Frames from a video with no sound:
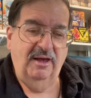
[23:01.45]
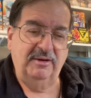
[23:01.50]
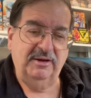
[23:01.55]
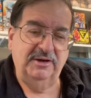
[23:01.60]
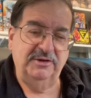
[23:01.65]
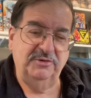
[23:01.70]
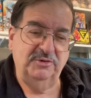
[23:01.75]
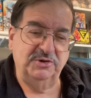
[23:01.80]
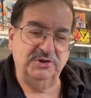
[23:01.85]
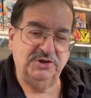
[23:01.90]
I'm
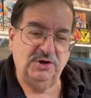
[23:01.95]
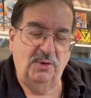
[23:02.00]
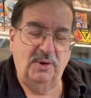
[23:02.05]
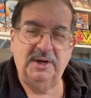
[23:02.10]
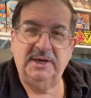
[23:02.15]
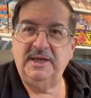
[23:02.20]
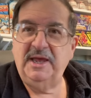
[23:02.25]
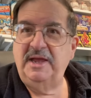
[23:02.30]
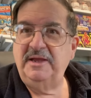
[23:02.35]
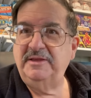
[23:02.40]
going to do a show on
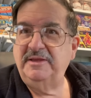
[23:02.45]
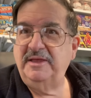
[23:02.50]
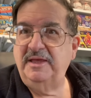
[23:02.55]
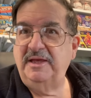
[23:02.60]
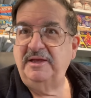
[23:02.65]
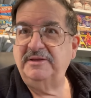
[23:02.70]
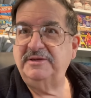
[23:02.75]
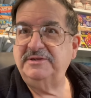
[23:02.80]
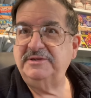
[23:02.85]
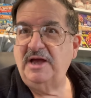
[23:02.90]
the
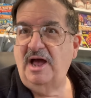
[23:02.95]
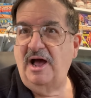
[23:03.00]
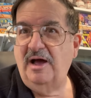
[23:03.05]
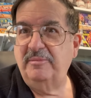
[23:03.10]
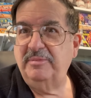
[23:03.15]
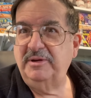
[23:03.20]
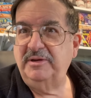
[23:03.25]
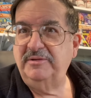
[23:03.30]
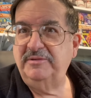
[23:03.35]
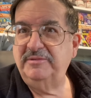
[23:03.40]
18th,
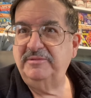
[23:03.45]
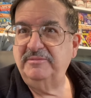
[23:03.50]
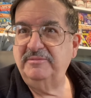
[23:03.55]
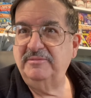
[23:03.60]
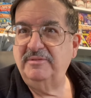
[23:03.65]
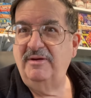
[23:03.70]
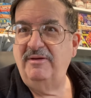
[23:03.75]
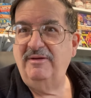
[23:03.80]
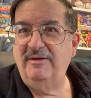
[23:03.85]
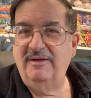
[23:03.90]
Sobbies,
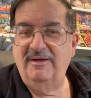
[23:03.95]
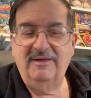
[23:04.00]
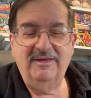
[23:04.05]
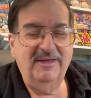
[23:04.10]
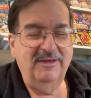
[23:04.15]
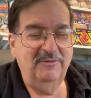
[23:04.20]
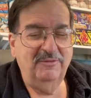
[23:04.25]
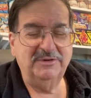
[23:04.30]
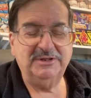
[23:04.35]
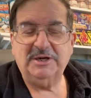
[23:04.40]

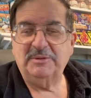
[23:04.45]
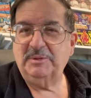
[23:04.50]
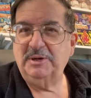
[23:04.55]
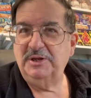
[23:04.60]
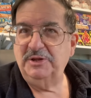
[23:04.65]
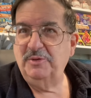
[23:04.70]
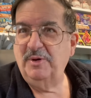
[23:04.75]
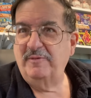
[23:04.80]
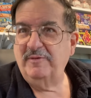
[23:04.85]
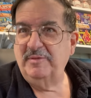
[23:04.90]
which I'm going to
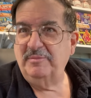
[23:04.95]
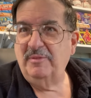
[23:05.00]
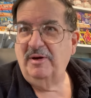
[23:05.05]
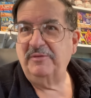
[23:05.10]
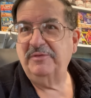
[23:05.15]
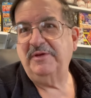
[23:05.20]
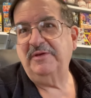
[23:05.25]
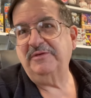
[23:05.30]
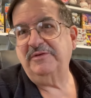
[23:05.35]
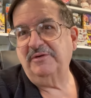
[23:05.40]
do every
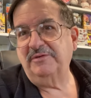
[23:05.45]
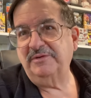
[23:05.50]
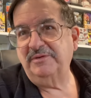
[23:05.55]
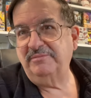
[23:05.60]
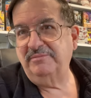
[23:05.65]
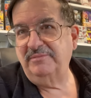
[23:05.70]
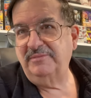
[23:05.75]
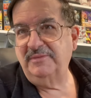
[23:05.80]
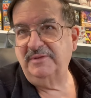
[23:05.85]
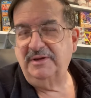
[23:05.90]
month until,
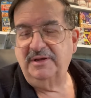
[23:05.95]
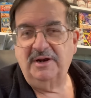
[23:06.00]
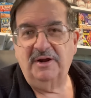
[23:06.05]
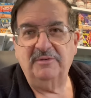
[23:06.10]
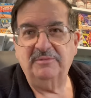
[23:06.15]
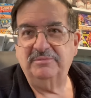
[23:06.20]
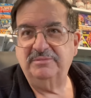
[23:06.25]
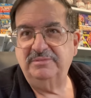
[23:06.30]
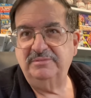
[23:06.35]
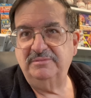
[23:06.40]
you
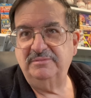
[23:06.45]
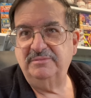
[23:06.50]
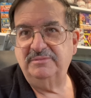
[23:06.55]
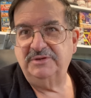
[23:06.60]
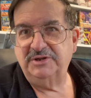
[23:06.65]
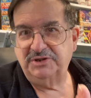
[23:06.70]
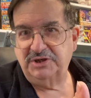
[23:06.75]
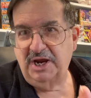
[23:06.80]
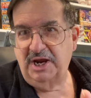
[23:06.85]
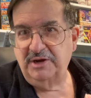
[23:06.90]
know,
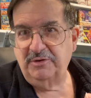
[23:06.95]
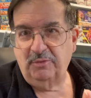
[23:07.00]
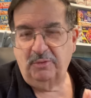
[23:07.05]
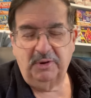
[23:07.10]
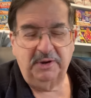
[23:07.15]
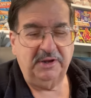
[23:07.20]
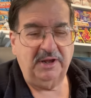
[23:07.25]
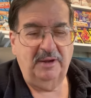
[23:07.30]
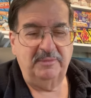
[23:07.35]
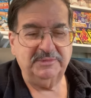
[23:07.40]

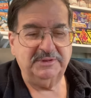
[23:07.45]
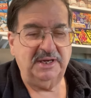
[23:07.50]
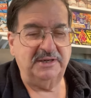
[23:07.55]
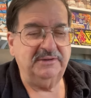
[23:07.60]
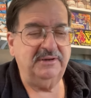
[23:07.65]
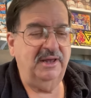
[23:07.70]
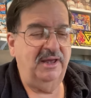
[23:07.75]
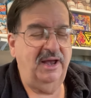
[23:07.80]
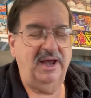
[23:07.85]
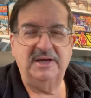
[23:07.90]
January comes. I
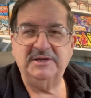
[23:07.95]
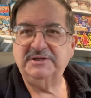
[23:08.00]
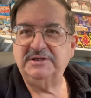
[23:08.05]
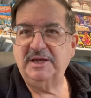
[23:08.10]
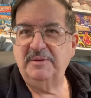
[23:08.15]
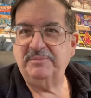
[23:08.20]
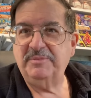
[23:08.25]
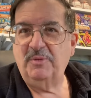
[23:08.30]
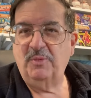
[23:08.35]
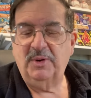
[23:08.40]

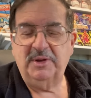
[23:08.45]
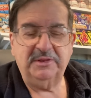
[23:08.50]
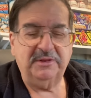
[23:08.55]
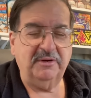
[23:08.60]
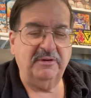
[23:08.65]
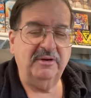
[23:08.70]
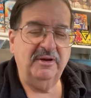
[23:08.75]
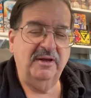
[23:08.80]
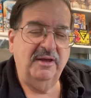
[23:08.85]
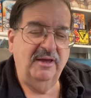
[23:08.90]
skip the
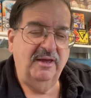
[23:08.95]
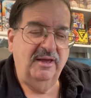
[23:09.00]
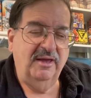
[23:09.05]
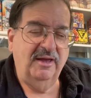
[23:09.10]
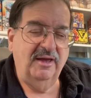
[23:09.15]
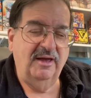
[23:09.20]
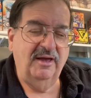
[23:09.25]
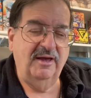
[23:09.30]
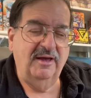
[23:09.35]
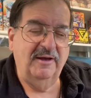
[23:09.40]
winter.
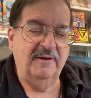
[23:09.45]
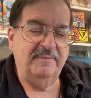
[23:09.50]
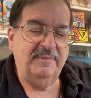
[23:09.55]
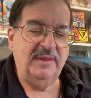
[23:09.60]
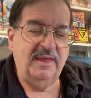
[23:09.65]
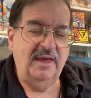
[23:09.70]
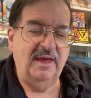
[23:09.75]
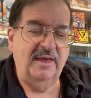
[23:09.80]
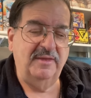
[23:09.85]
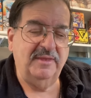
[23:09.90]

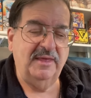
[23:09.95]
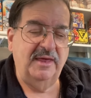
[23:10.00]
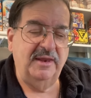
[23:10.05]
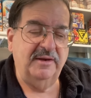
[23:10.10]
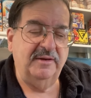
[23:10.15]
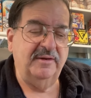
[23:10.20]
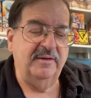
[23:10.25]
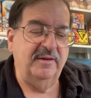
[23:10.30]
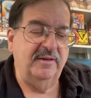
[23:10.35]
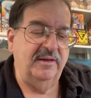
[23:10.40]
And
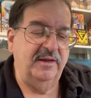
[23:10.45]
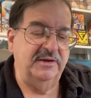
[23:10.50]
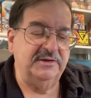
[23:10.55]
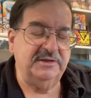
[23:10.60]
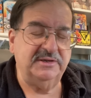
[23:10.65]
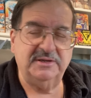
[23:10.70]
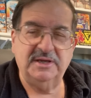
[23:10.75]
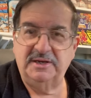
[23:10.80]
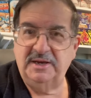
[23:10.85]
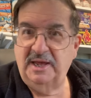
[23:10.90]
then his
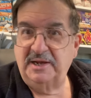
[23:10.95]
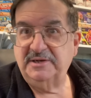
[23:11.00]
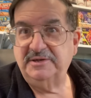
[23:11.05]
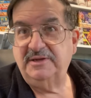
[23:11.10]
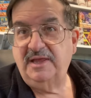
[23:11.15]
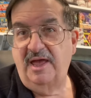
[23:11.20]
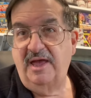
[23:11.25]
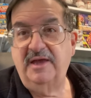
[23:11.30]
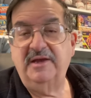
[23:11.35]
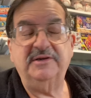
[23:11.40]
is the next
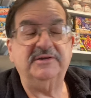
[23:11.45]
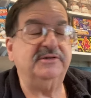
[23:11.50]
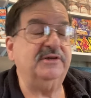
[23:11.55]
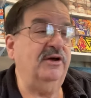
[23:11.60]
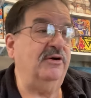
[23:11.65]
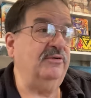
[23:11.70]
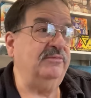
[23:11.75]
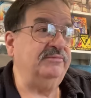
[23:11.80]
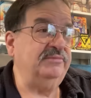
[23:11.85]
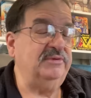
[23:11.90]
day,
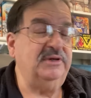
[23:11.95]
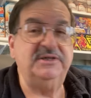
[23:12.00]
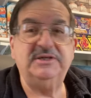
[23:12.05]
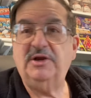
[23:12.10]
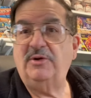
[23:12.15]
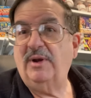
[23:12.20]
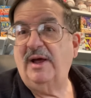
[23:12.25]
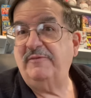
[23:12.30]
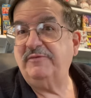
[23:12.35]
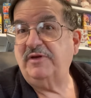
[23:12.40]
so at least I
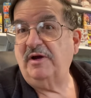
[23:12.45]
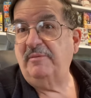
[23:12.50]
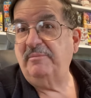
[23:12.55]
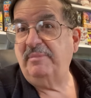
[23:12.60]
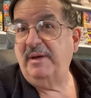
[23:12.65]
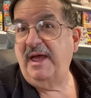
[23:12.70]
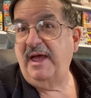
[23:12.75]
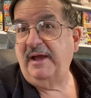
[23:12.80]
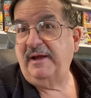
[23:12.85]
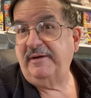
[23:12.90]
don't have to
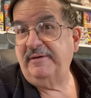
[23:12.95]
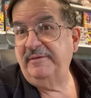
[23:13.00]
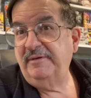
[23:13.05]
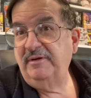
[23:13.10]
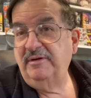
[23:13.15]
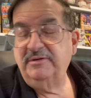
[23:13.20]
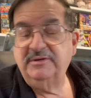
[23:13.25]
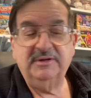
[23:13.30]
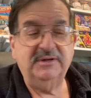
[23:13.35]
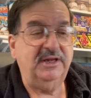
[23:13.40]
unpack,
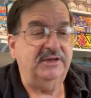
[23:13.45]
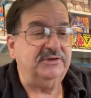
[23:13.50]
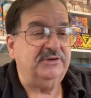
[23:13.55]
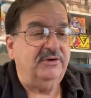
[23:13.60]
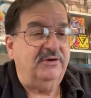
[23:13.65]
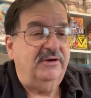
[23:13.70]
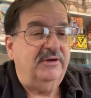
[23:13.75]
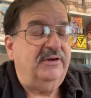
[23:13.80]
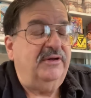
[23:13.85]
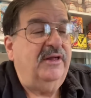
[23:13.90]
so that's
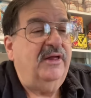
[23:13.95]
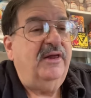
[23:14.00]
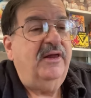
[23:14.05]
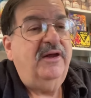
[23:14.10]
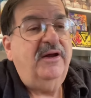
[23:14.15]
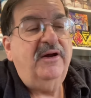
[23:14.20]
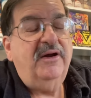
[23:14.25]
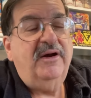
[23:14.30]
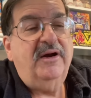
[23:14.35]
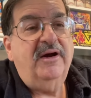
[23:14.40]
good.
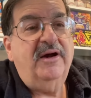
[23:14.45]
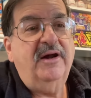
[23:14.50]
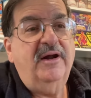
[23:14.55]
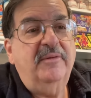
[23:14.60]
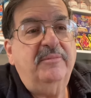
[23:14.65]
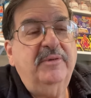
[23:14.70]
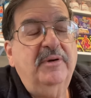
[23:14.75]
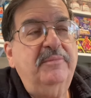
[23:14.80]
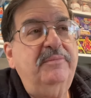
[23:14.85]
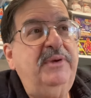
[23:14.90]

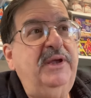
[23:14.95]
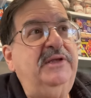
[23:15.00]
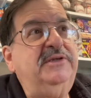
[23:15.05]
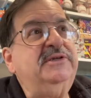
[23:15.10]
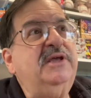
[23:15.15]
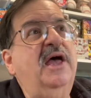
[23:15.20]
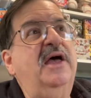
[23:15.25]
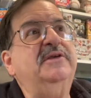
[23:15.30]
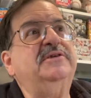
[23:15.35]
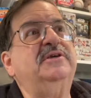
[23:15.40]
But
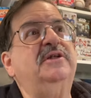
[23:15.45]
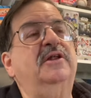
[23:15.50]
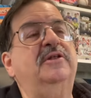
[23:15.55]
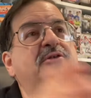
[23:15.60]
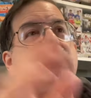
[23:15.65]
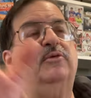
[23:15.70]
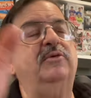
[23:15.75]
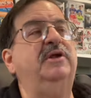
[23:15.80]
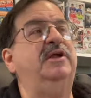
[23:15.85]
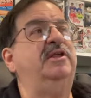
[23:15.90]
Pete's has it
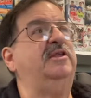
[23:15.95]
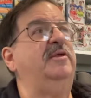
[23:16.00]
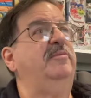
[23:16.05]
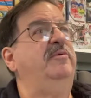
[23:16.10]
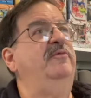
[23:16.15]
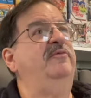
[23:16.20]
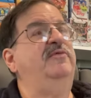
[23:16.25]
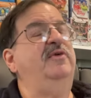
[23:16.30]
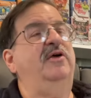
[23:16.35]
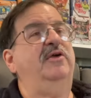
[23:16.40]
underneath the
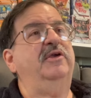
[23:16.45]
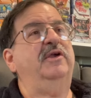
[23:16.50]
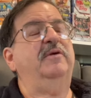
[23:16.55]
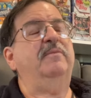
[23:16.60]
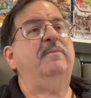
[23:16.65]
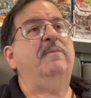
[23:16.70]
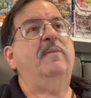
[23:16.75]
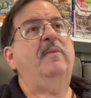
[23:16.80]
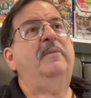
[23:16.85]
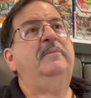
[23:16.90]
pavilion.